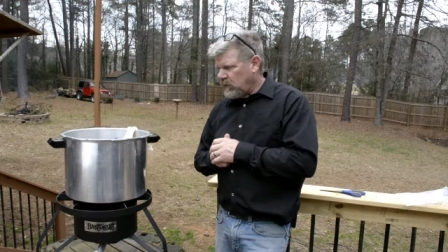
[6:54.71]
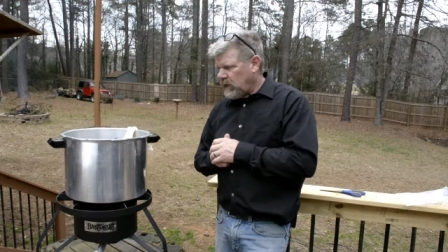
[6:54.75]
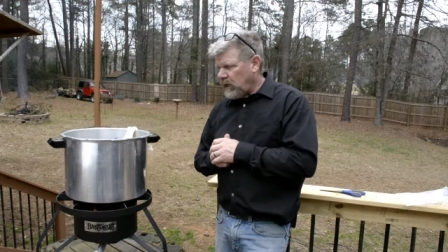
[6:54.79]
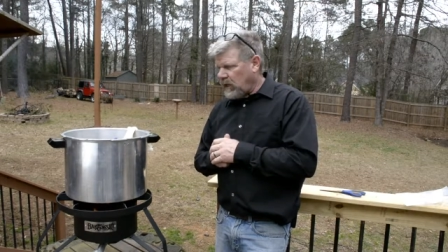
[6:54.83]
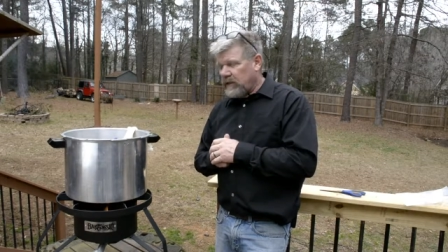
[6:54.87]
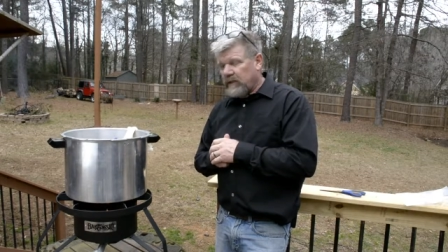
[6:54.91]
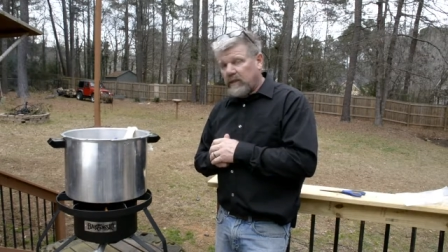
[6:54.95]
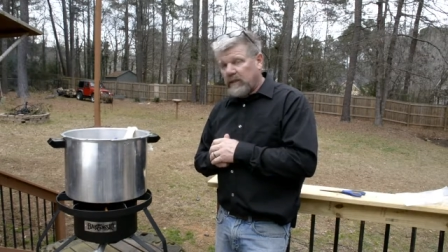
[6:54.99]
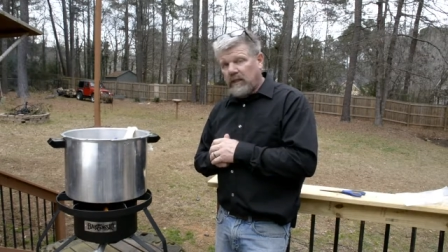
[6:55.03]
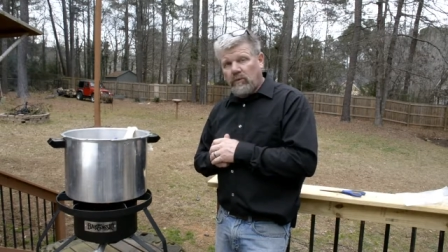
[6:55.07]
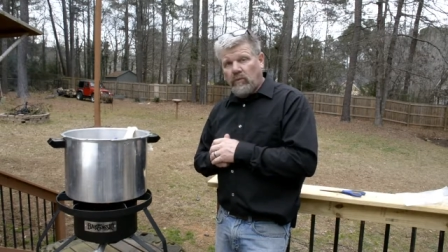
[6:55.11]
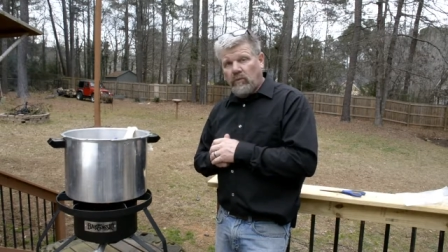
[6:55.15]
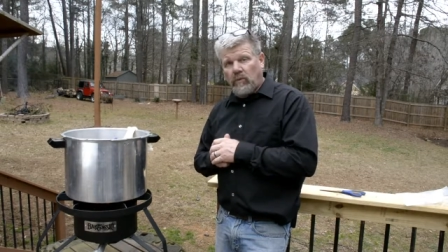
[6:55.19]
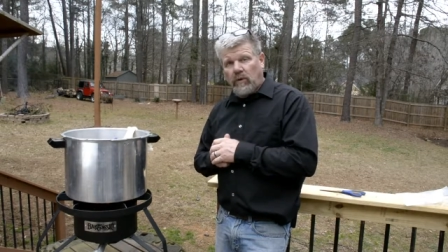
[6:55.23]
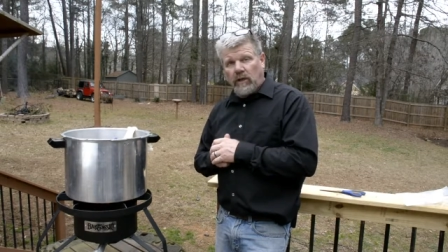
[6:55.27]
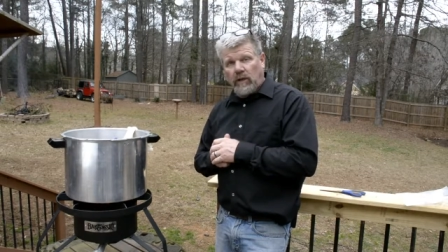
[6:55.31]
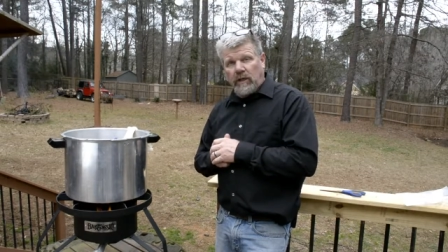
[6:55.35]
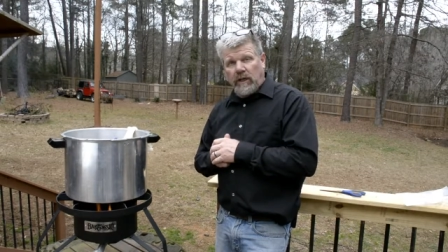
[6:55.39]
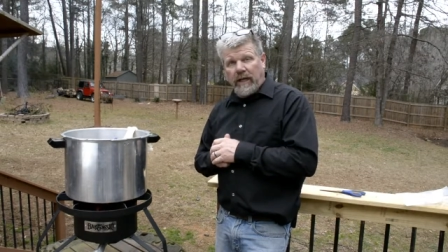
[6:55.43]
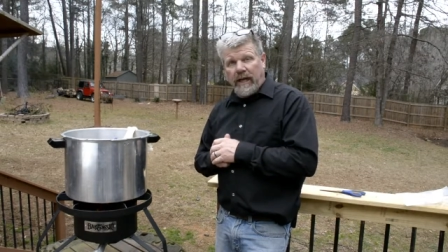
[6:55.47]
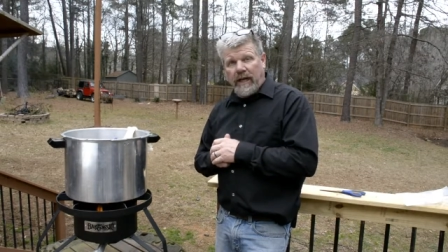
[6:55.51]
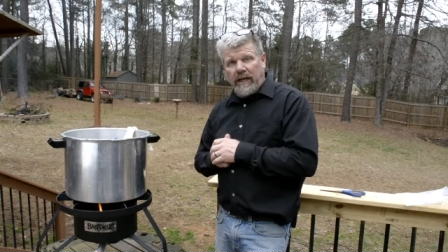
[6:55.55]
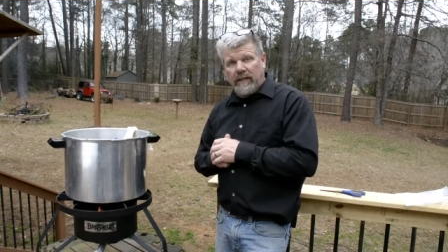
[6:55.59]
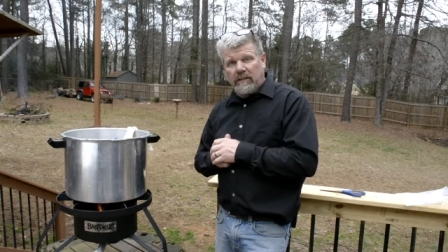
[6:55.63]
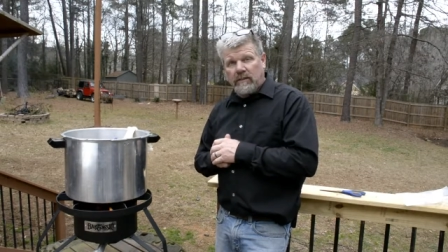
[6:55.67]
And then we're
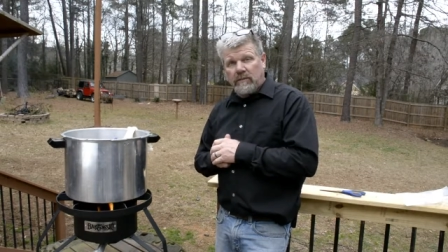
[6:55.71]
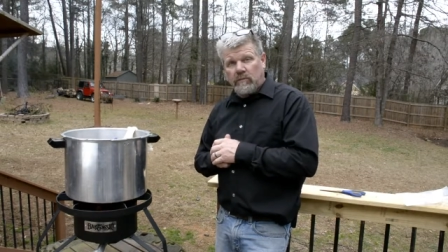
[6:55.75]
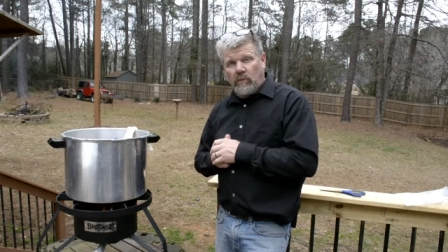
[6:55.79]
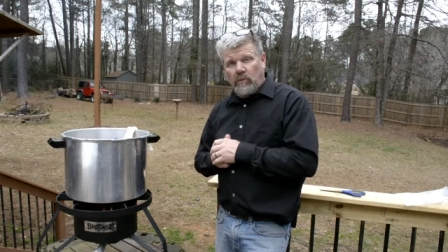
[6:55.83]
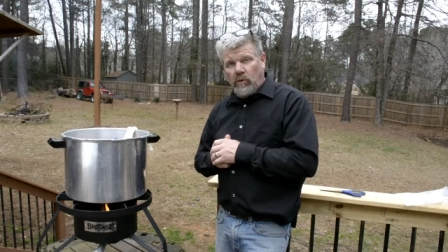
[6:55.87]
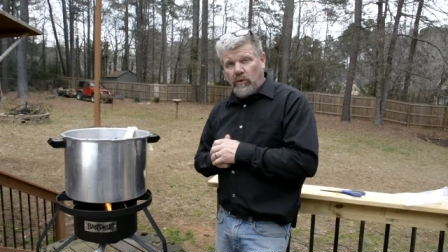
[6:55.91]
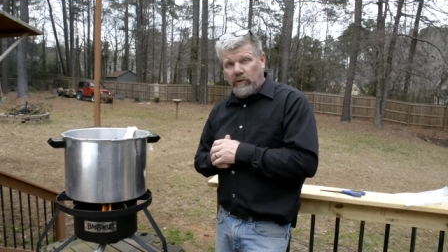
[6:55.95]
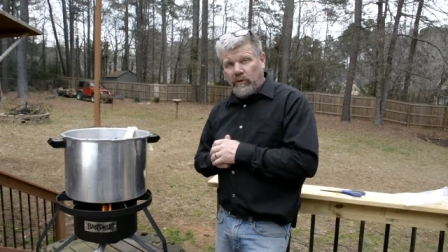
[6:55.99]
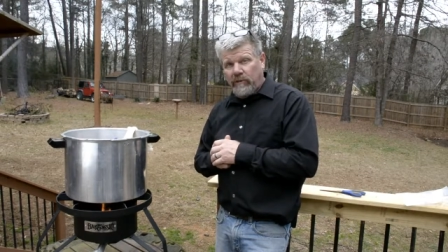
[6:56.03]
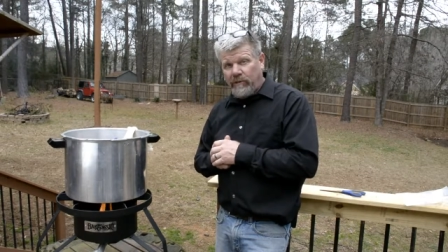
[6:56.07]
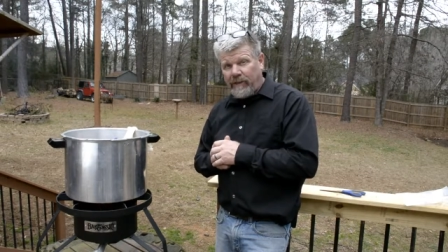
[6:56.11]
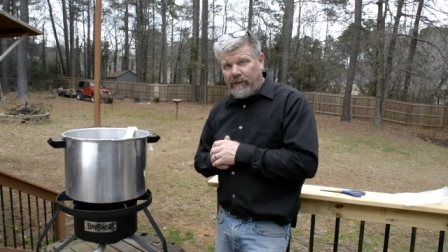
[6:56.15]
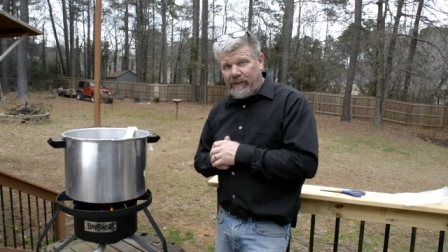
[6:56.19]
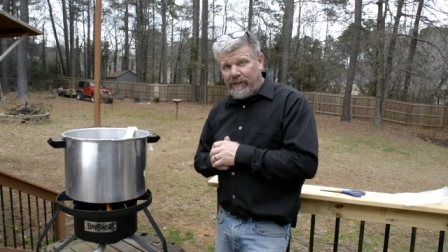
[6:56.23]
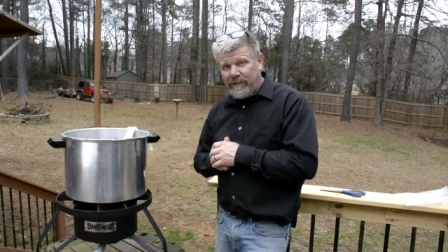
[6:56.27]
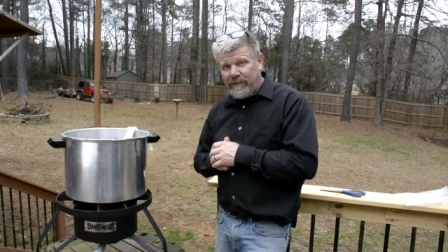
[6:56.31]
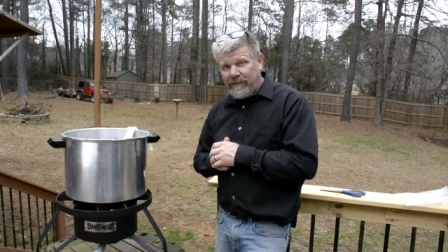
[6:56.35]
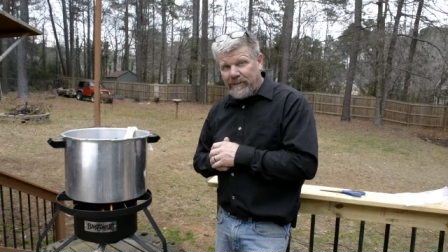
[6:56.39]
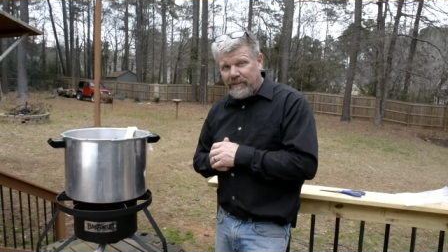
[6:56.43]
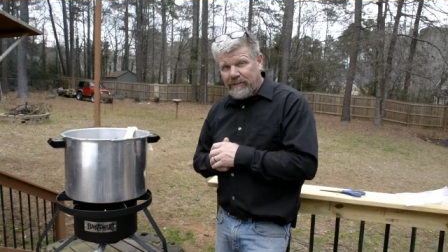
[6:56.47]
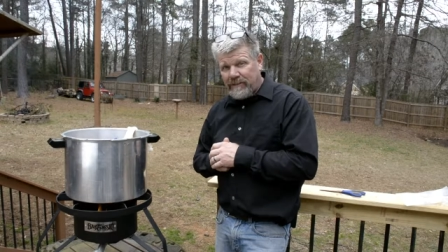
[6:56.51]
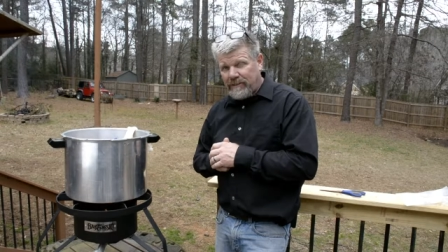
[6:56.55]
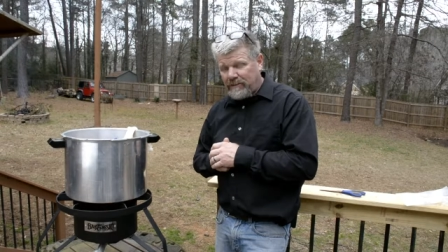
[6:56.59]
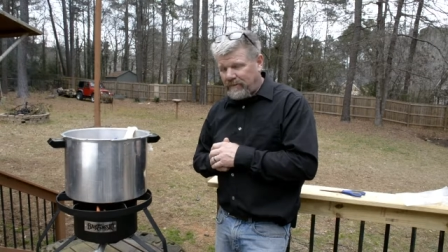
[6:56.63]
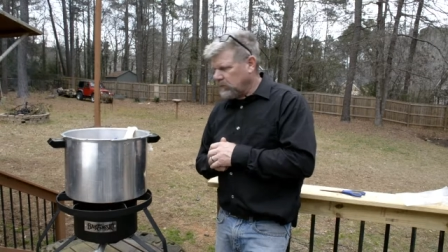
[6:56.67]
gonna add some more
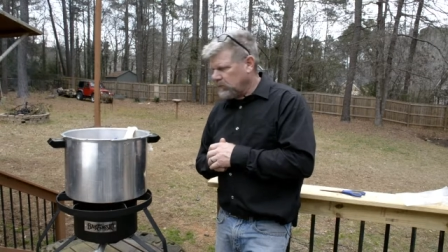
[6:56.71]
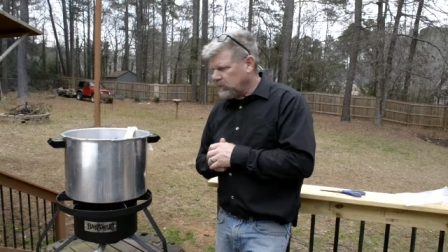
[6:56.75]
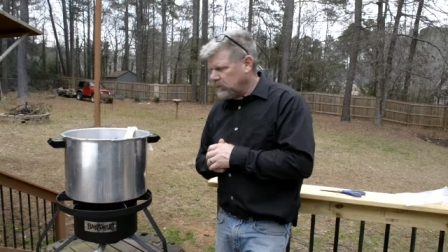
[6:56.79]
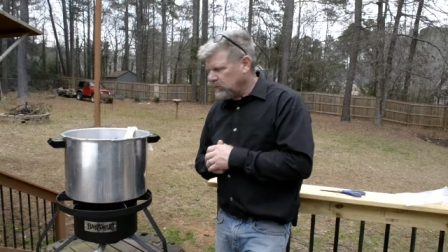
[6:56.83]
ingredients.